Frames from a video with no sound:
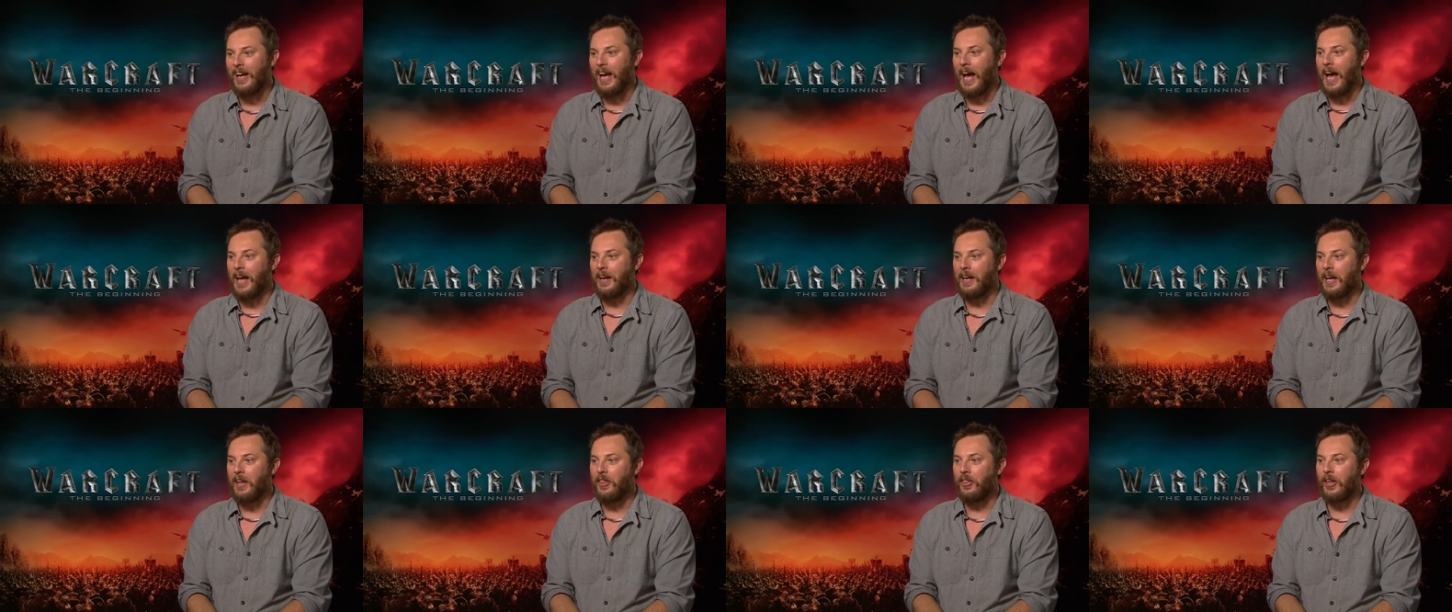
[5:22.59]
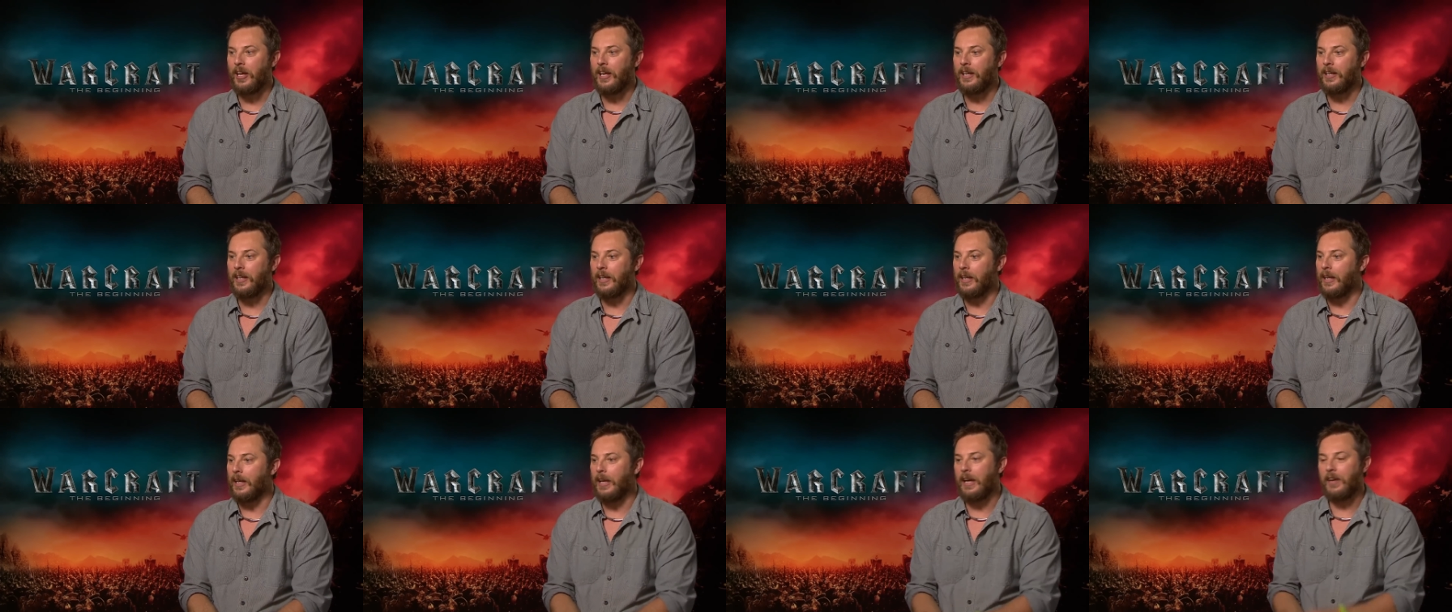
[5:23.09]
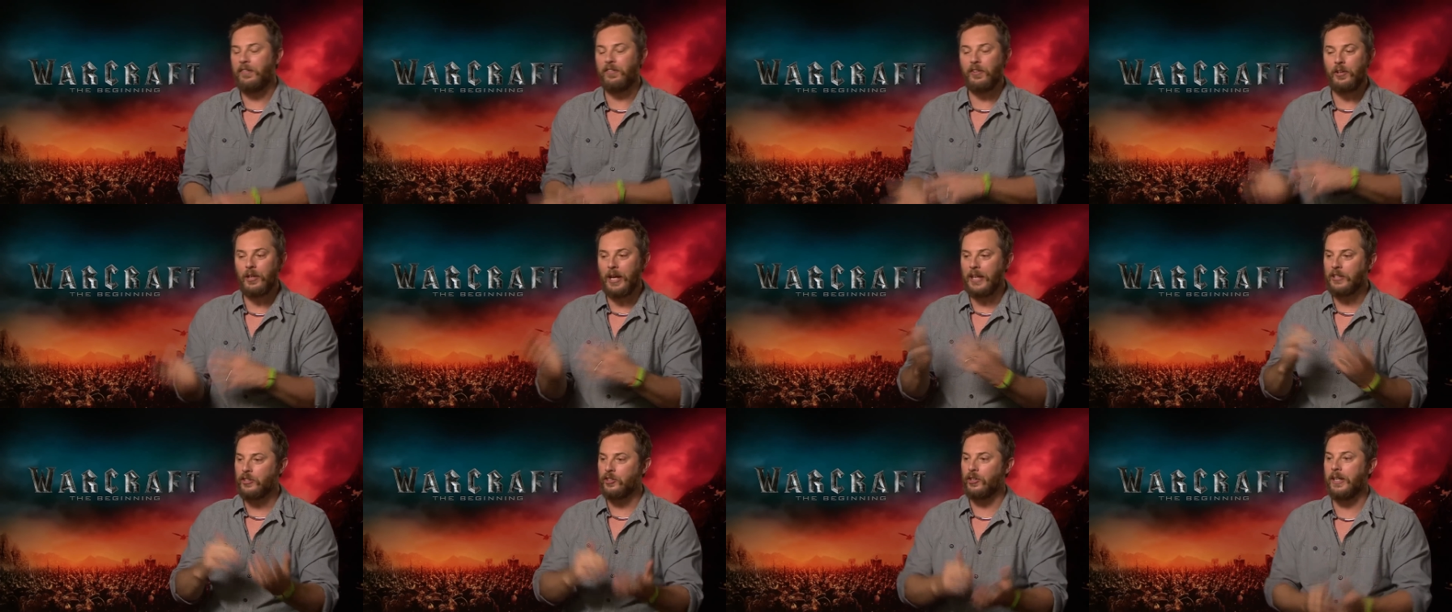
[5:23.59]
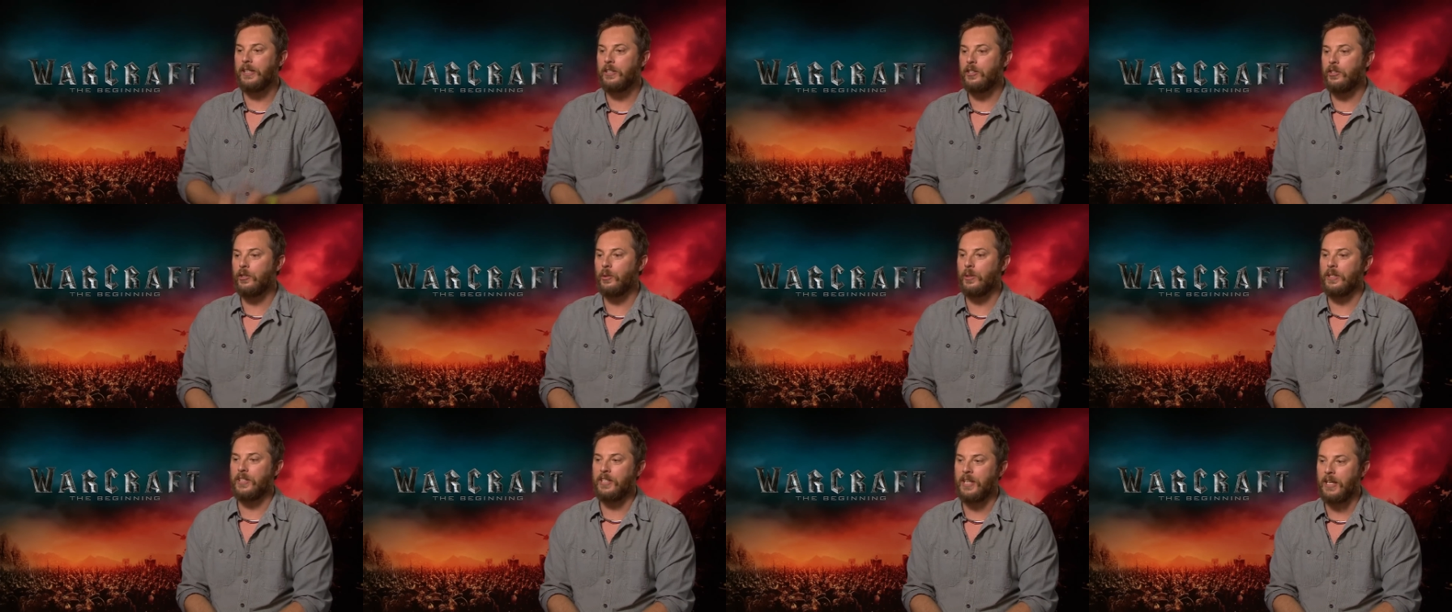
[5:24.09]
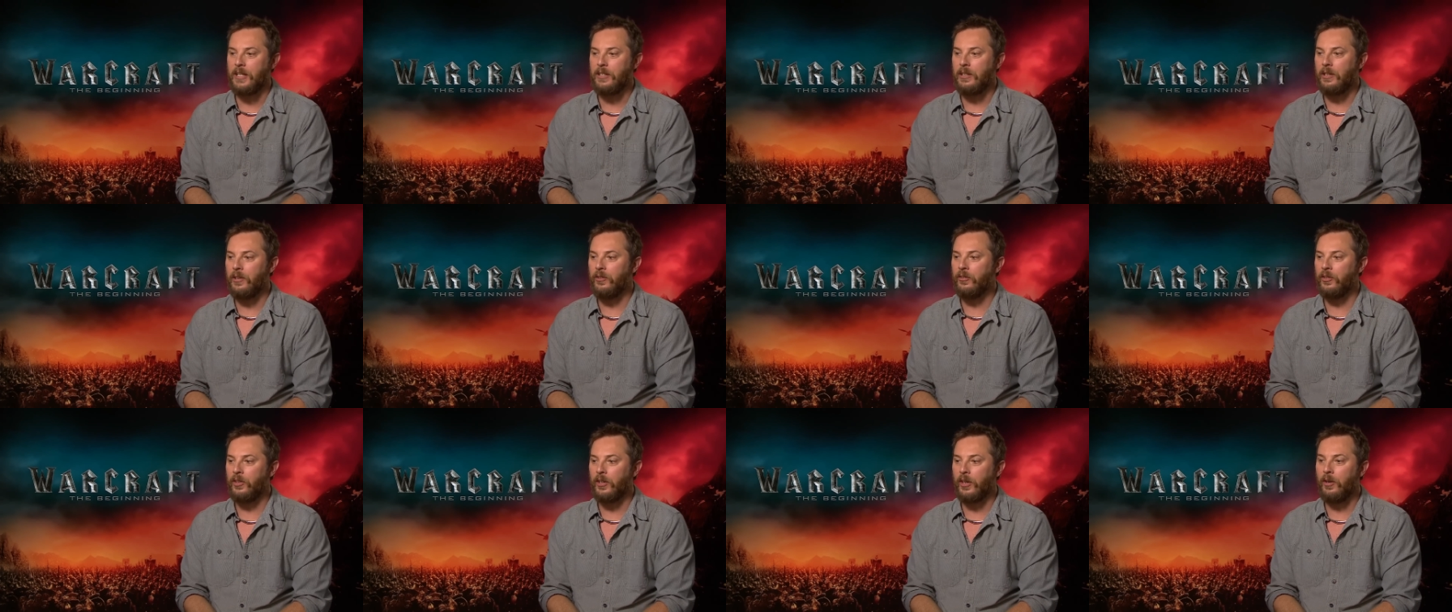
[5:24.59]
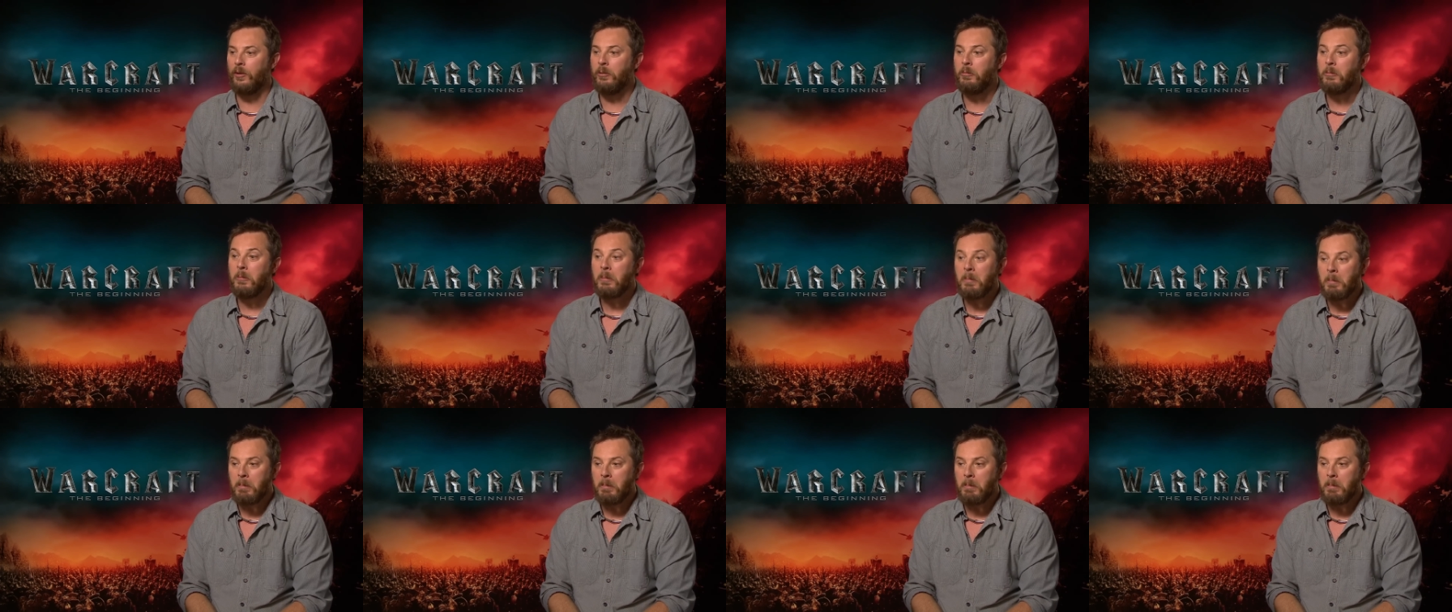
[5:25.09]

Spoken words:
And I think if you had tried to do it 10 years ago,